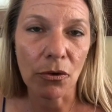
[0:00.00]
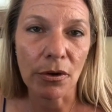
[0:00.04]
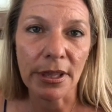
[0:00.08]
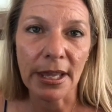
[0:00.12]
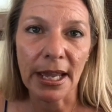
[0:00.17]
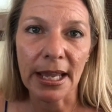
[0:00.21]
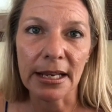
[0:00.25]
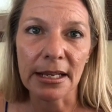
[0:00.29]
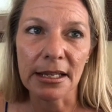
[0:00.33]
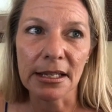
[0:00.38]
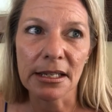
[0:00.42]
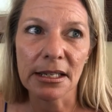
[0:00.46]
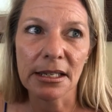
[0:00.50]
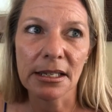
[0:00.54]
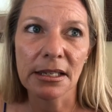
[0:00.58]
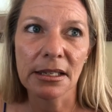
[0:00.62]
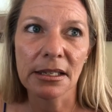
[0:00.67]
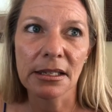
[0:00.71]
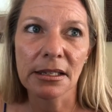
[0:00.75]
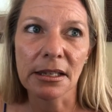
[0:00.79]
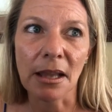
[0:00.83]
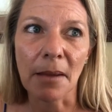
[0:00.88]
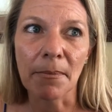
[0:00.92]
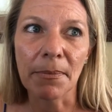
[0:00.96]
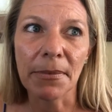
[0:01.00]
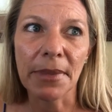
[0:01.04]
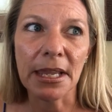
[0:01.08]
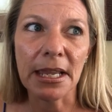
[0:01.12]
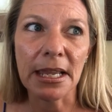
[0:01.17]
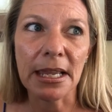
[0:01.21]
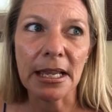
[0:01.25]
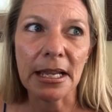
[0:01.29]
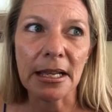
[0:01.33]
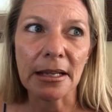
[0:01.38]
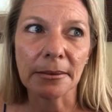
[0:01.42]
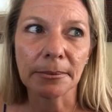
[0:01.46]
or that it's
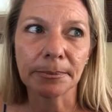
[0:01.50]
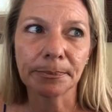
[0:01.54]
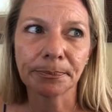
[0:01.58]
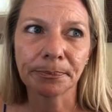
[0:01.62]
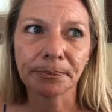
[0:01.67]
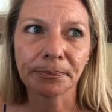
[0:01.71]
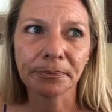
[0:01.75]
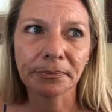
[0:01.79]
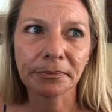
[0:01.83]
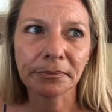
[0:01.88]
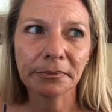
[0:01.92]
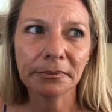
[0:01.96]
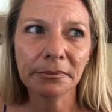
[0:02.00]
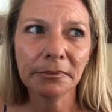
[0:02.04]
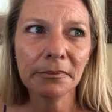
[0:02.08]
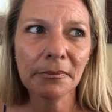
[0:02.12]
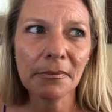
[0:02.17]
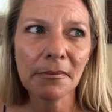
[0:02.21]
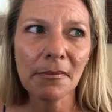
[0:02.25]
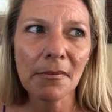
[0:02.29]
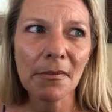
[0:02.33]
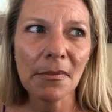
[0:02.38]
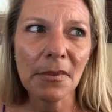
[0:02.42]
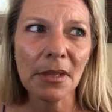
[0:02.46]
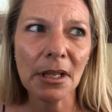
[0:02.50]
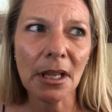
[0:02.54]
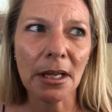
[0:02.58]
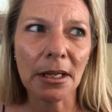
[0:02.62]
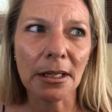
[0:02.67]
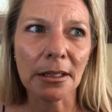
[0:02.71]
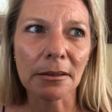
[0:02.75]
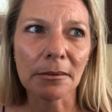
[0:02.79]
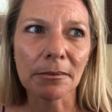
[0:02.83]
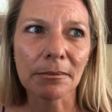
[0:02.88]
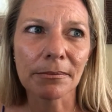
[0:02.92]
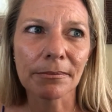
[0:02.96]
something,
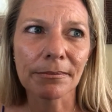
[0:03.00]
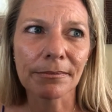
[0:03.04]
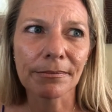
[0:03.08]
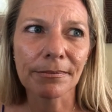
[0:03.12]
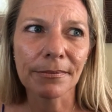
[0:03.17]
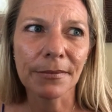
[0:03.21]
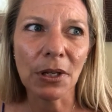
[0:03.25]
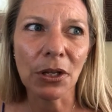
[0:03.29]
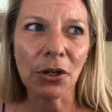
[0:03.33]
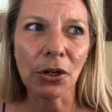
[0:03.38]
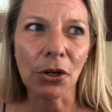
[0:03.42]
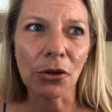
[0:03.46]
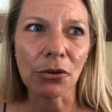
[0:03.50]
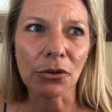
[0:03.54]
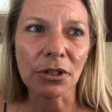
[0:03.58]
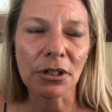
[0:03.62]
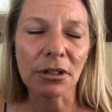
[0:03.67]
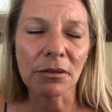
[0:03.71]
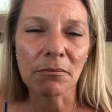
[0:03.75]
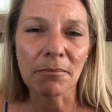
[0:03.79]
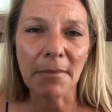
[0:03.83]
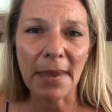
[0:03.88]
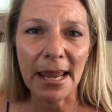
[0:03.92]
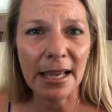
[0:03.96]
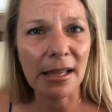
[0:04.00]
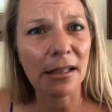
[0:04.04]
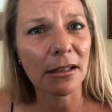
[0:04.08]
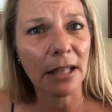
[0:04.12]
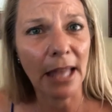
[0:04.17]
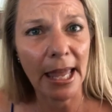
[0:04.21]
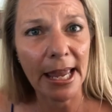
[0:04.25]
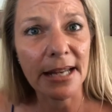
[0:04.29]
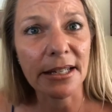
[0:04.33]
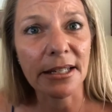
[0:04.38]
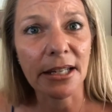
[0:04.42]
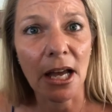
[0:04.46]
to make
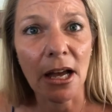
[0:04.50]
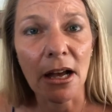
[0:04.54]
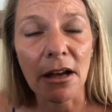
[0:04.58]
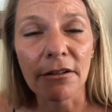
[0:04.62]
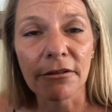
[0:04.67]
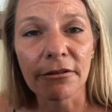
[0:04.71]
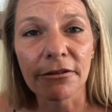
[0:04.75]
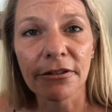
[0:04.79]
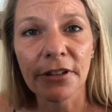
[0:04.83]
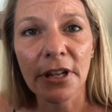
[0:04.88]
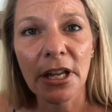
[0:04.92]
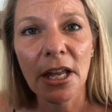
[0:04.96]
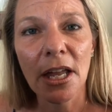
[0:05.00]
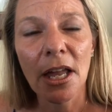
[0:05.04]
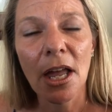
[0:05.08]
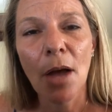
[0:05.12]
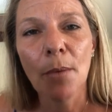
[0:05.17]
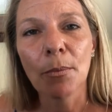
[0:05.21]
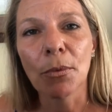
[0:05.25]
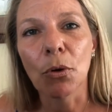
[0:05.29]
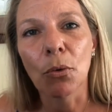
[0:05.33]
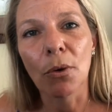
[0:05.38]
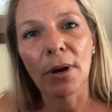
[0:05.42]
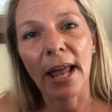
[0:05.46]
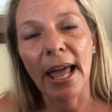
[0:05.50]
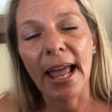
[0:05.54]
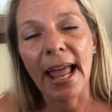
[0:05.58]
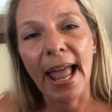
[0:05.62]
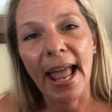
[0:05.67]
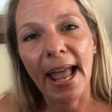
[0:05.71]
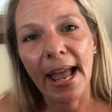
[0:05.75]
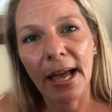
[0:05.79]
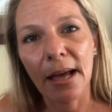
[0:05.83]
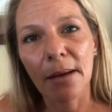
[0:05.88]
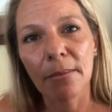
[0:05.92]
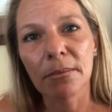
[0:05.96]
light of. But what I
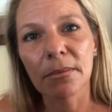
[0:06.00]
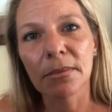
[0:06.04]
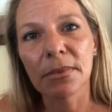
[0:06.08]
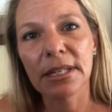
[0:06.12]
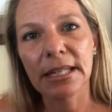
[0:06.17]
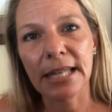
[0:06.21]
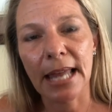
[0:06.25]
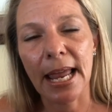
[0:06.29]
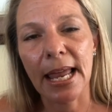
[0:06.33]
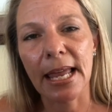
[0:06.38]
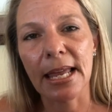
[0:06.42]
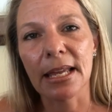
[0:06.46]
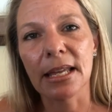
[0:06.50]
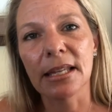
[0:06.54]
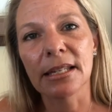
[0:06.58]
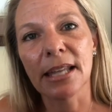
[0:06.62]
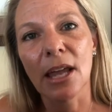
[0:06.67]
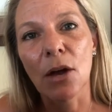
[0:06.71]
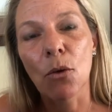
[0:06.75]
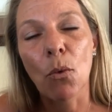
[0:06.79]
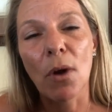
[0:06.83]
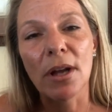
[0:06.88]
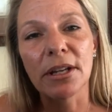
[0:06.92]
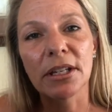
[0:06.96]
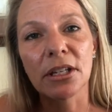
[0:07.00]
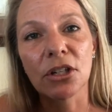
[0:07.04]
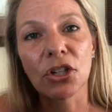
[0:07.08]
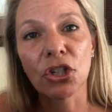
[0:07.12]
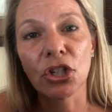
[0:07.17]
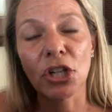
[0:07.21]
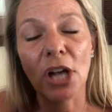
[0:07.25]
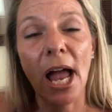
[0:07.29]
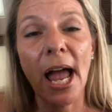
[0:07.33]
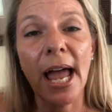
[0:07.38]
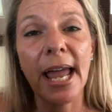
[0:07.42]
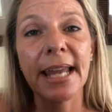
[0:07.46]
am saying is I want to
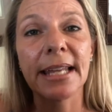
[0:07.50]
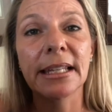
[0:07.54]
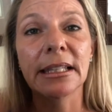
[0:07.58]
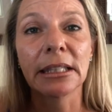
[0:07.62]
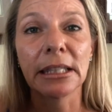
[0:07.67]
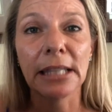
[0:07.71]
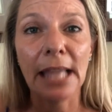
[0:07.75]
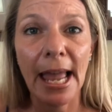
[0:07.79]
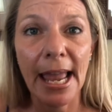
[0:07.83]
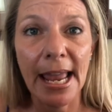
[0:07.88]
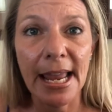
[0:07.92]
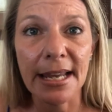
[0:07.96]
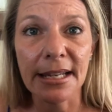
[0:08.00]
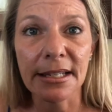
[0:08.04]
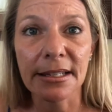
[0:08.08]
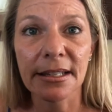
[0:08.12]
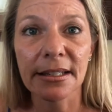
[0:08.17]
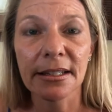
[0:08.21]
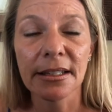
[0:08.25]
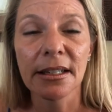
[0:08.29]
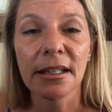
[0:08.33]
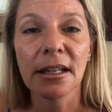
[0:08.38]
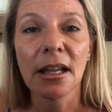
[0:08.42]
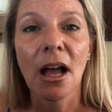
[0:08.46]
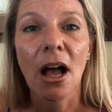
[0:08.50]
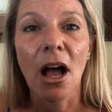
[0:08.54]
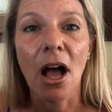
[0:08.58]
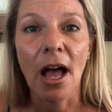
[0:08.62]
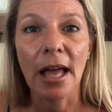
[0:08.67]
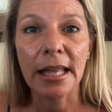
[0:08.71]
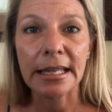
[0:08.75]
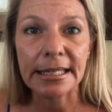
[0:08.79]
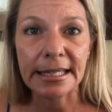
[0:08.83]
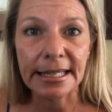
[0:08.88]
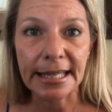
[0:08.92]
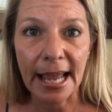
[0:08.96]
shine light
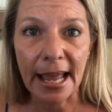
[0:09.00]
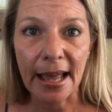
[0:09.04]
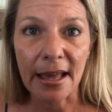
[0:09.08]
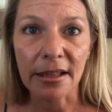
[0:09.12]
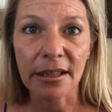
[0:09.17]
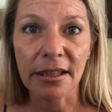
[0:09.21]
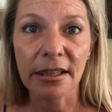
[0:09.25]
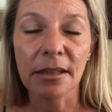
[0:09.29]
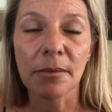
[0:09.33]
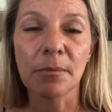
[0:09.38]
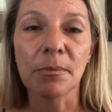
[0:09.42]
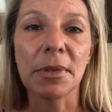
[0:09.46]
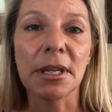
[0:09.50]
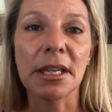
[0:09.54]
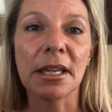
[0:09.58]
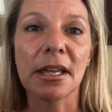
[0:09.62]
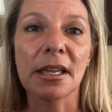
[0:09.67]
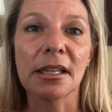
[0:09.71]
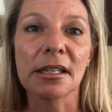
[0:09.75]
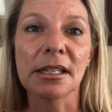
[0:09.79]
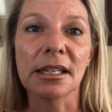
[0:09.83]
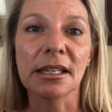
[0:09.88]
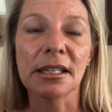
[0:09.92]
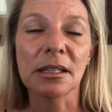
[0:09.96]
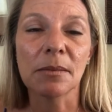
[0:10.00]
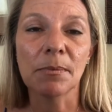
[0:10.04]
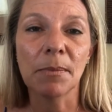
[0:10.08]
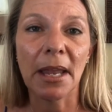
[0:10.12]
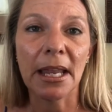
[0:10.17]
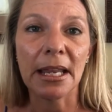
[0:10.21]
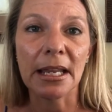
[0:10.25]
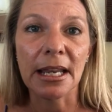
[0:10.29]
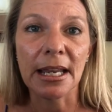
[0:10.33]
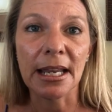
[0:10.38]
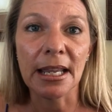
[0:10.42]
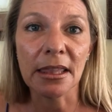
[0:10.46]
on death because it's
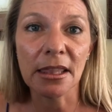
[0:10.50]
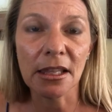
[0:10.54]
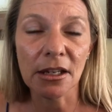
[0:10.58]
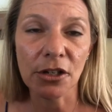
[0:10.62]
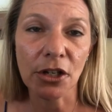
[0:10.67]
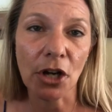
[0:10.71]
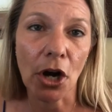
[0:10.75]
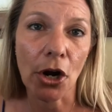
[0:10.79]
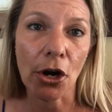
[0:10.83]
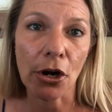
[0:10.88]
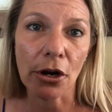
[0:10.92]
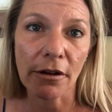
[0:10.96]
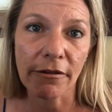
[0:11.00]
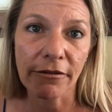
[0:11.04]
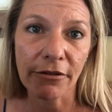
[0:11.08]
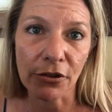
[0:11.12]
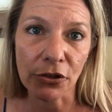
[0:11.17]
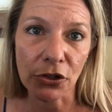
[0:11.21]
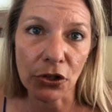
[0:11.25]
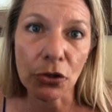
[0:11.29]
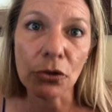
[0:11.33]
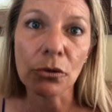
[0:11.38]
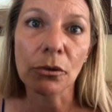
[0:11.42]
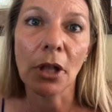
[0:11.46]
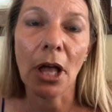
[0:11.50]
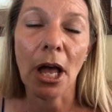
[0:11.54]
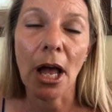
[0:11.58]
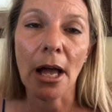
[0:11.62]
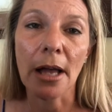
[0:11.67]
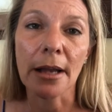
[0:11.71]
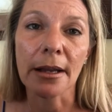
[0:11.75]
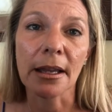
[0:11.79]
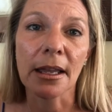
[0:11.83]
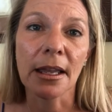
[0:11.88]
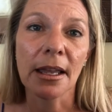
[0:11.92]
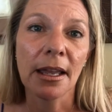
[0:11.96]
been in the dark for too
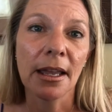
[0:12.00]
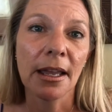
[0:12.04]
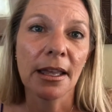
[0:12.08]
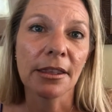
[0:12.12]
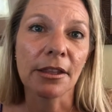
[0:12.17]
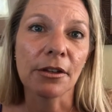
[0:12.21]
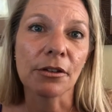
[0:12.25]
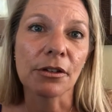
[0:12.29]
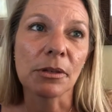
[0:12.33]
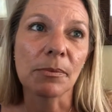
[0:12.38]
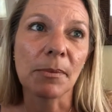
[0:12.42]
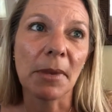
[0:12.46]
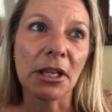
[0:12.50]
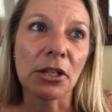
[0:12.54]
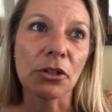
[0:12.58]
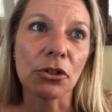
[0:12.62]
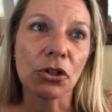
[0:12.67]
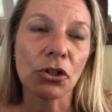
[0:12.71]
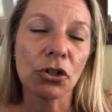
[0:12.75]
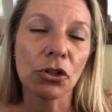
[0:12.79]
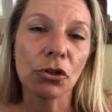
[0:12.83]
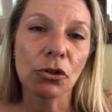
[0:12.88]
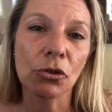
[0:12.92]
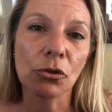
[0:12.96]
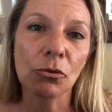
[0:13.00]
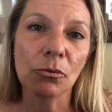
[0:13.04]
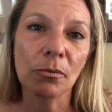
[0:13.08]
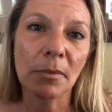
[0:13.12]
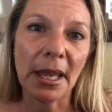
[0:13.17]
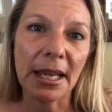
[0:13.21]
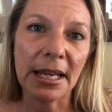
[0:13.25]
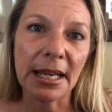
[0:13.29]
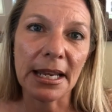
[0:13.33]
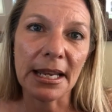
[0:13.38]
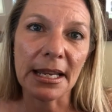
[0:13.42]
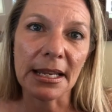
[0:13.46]
long. There's been too
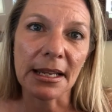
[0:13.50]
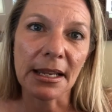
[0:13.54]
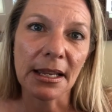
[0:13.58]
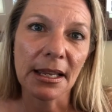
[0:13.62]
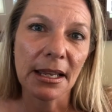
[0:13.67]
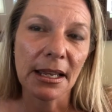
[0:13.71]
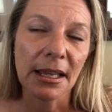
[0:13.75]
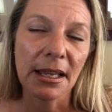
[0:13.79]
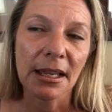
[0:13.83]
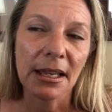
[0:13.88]
many,